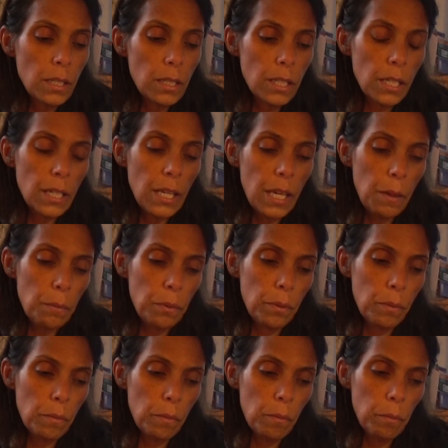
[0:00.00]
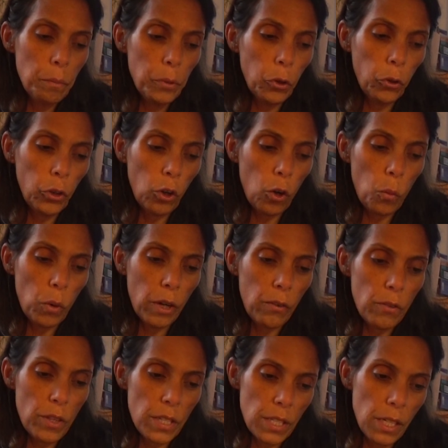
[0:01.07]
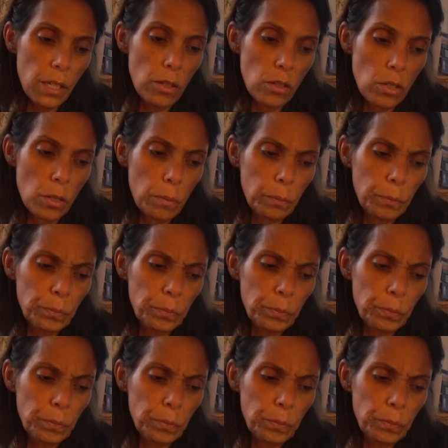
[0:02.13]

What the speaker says: to keep building on whatever this is.